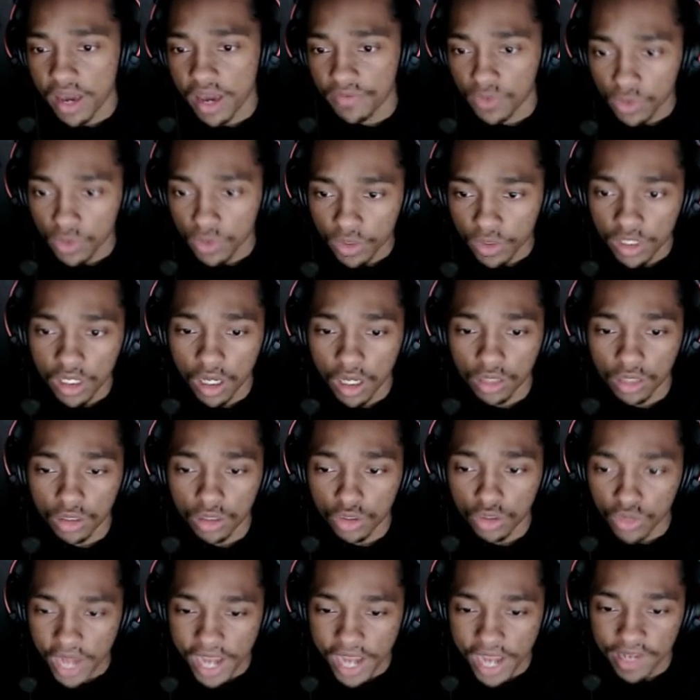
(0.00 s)
Huni on the
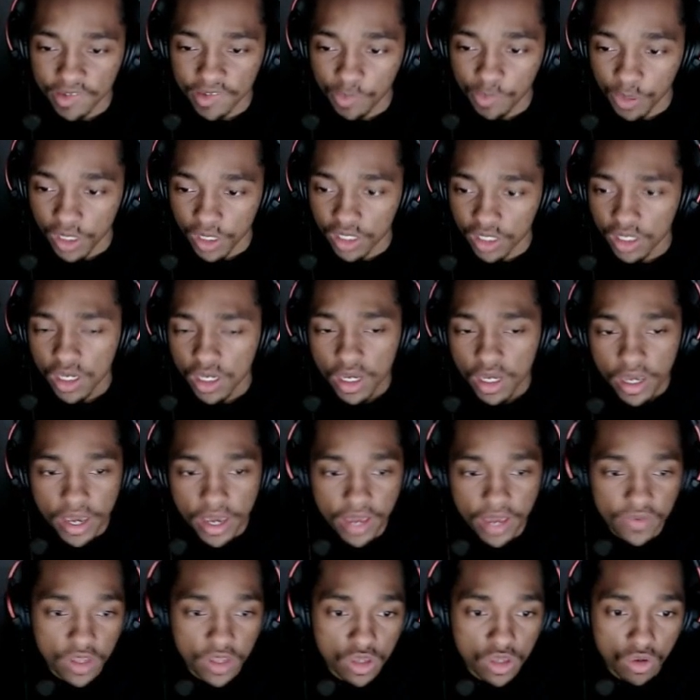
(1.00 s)
Gragas pick.
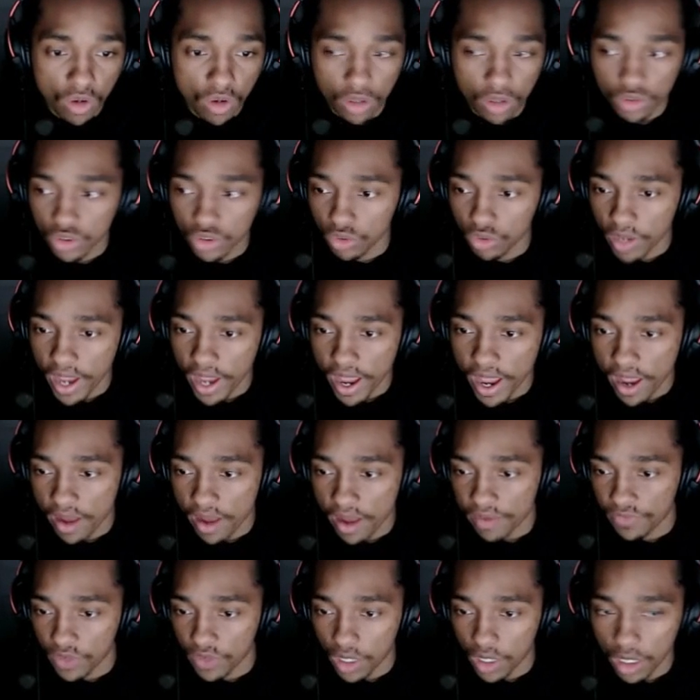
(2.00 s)
And then you also
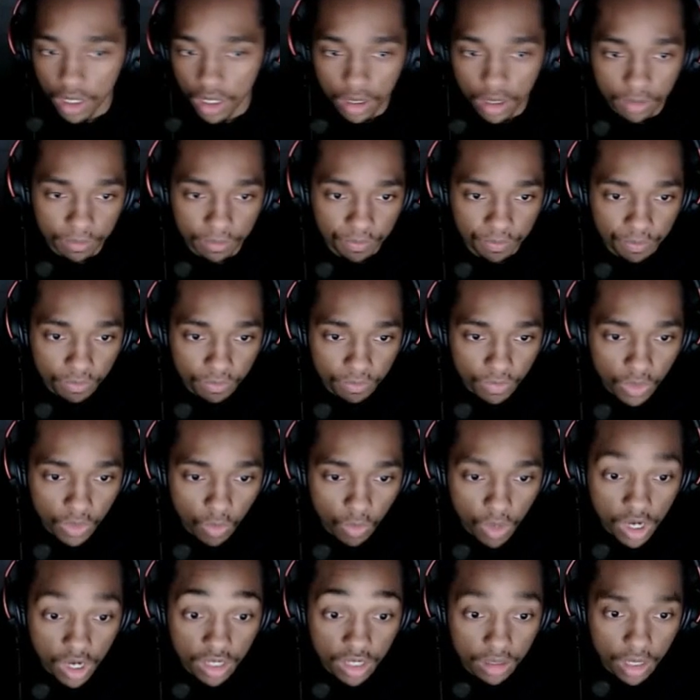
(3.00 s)
have I
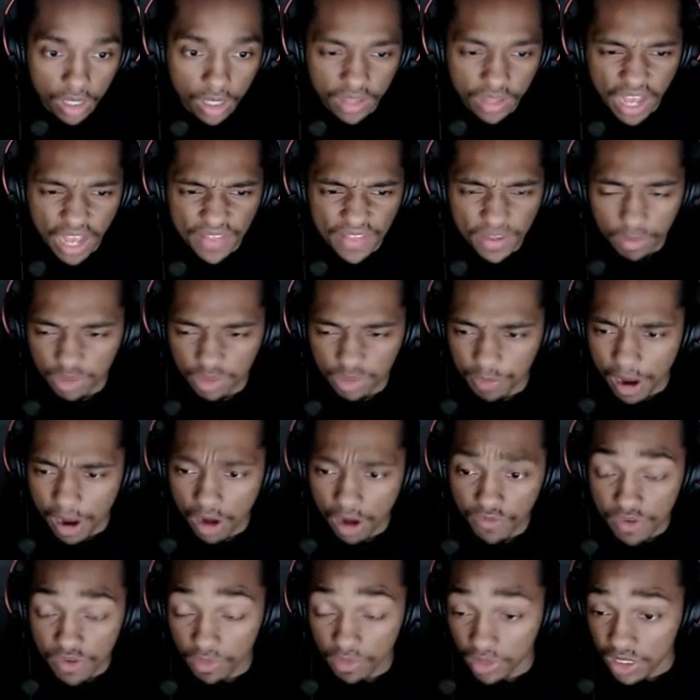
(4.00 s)
think it was Power
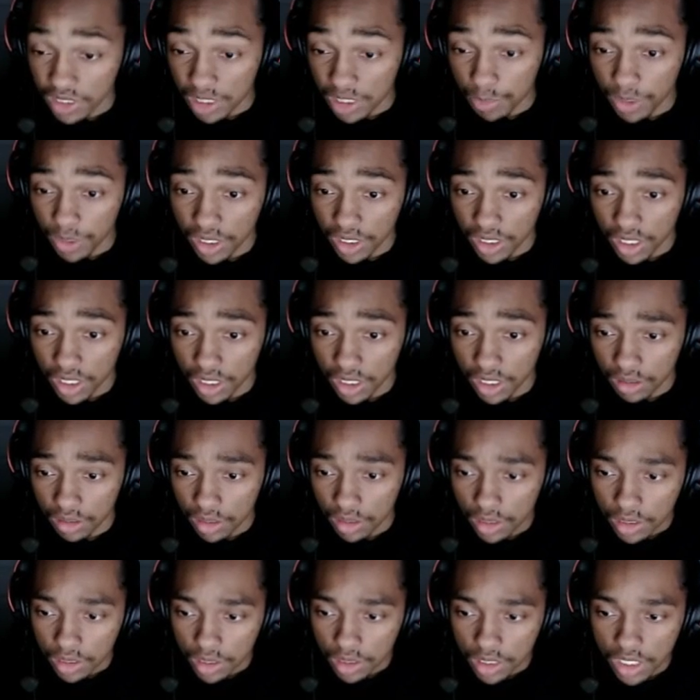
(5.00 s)
of Evil TPing in.
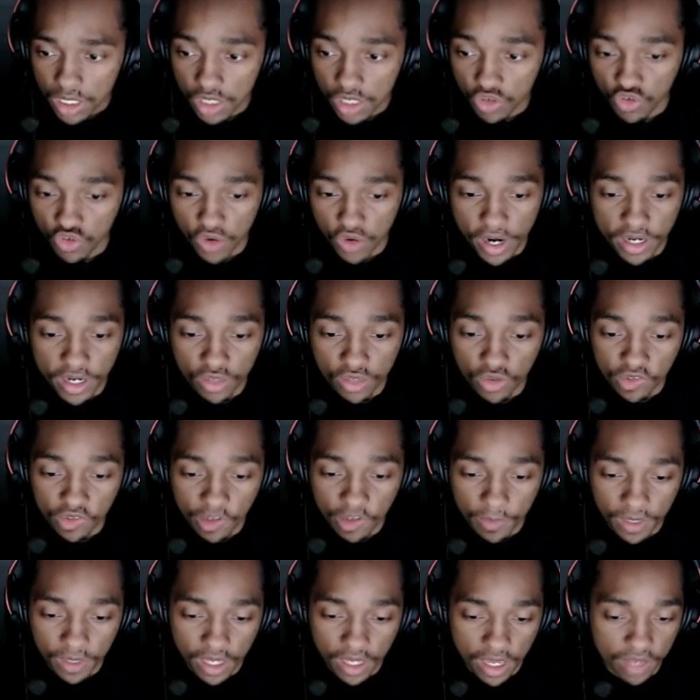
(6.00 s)
he tried to do
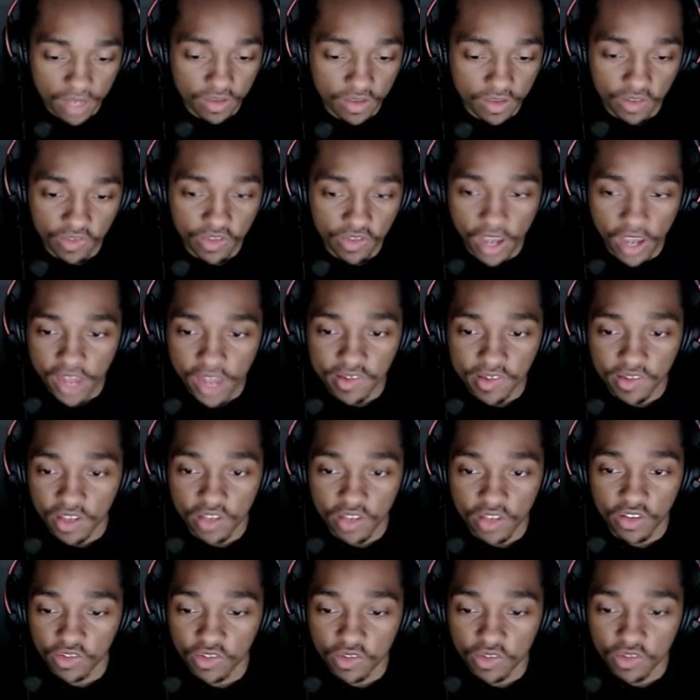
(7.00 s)
something. It
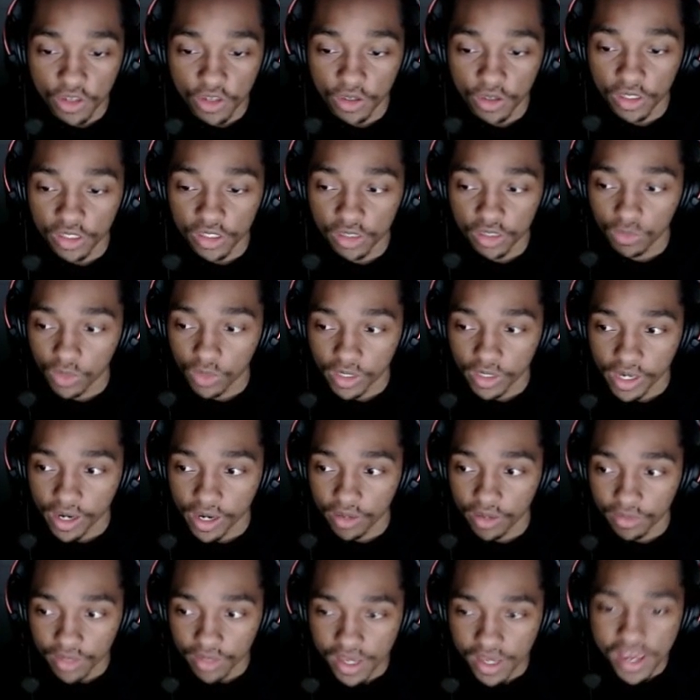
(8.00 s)
just literally didn't work
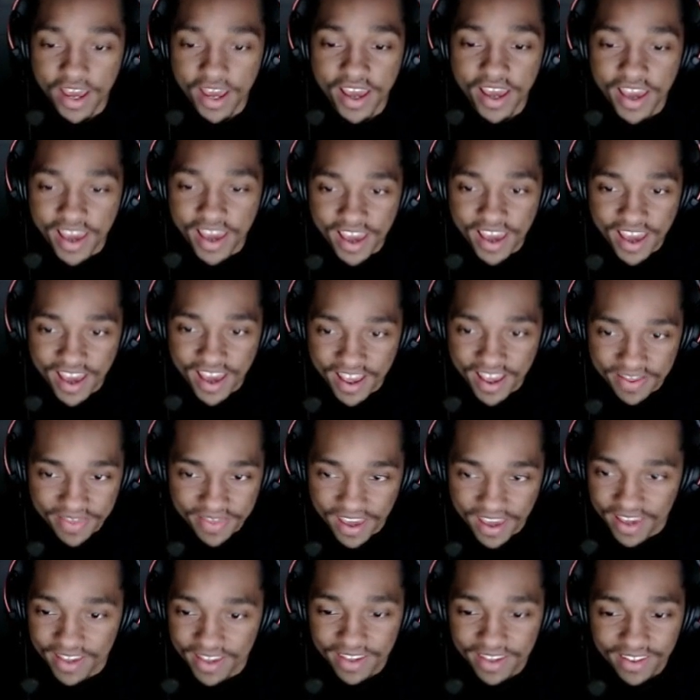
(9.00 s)
out.
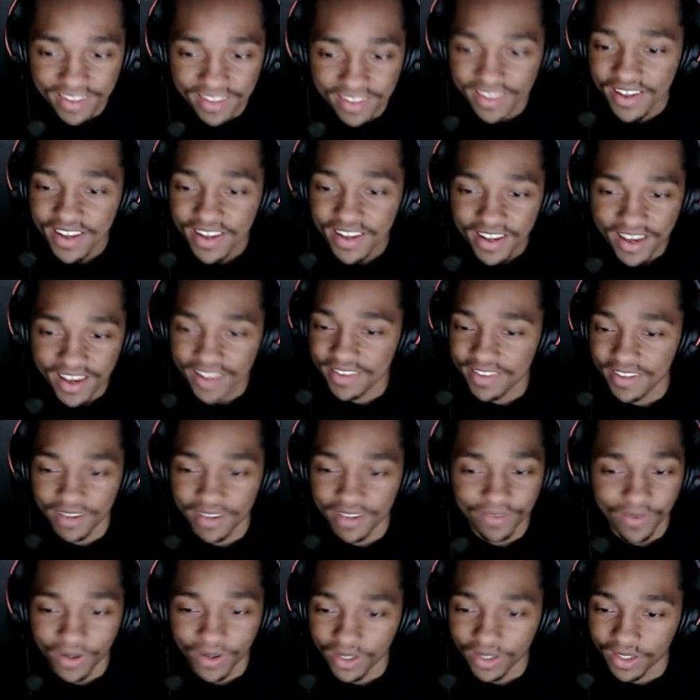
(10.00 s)
It
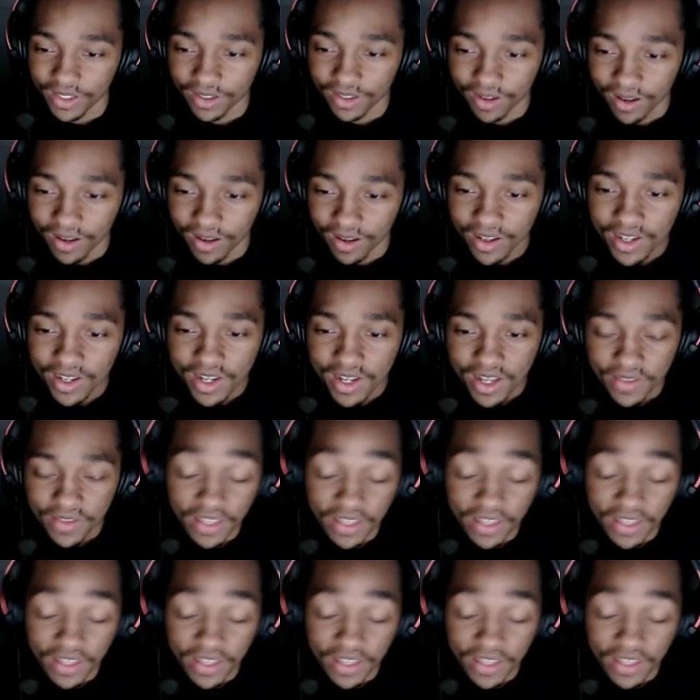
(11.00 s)
didn't work at all. Then they